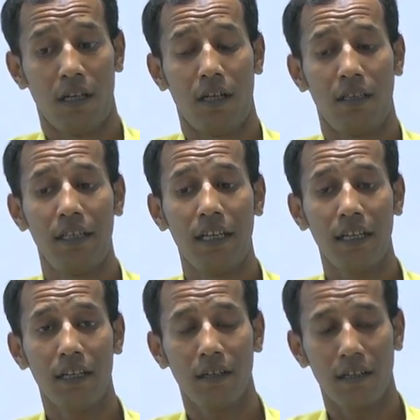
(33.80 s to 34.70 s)
there
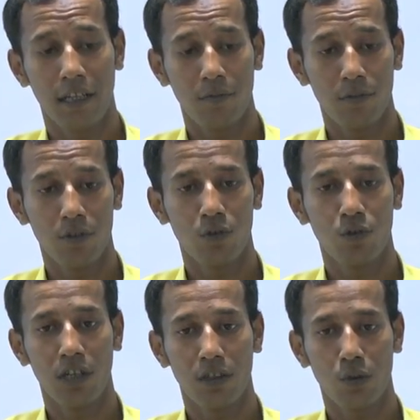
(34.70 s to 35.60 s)
are that means
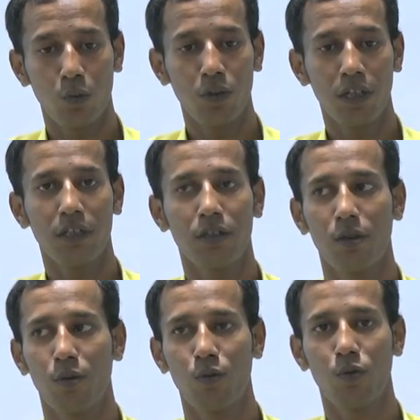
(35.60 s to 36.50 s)
the students
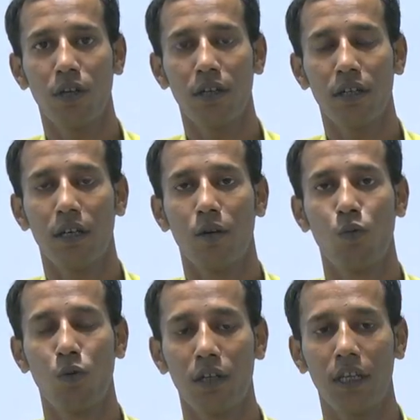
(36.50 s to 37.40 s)
who are
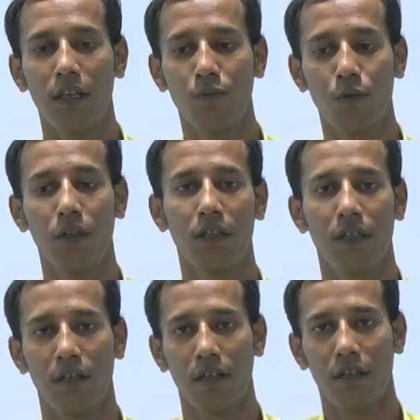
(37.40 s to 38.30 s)
working with
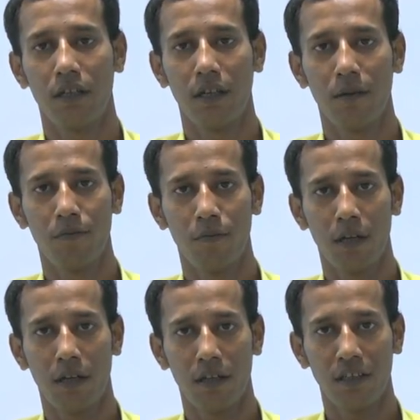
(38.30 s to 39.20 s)
the
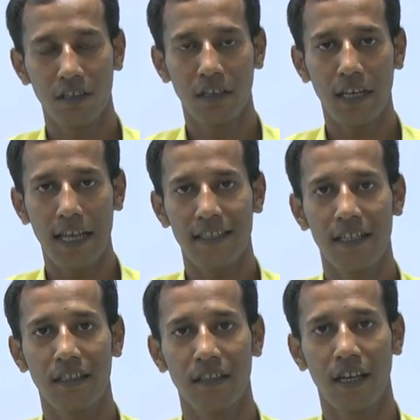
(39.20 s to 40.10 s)
digital ASIC
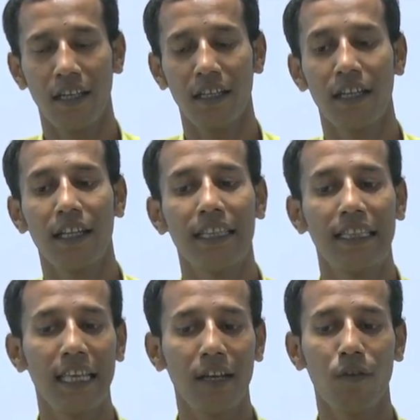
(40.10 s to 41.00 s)
design,
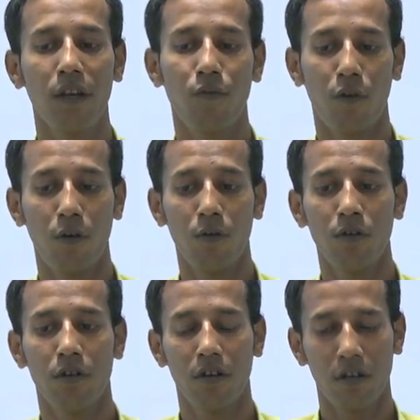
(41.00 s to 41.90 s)
they will follow,
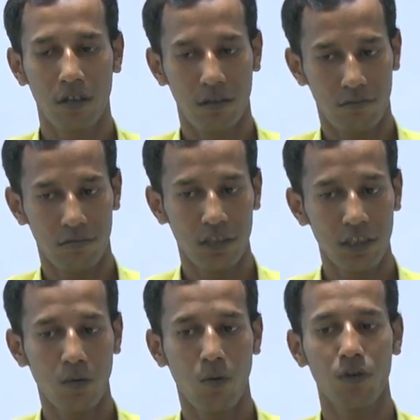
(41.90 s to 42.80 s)
or this
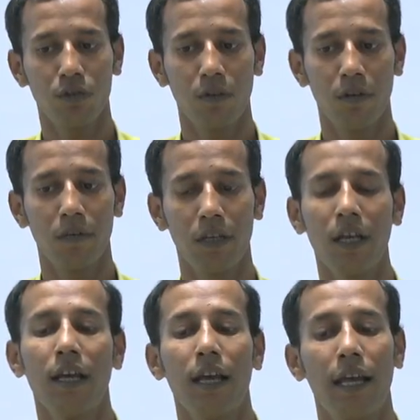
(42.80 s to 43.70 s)
course will be
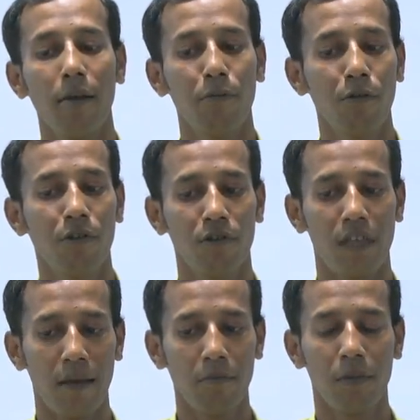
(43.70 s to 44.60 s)
helpful to
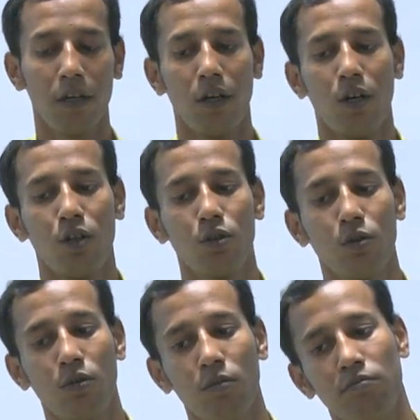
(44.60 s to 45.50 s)
them. So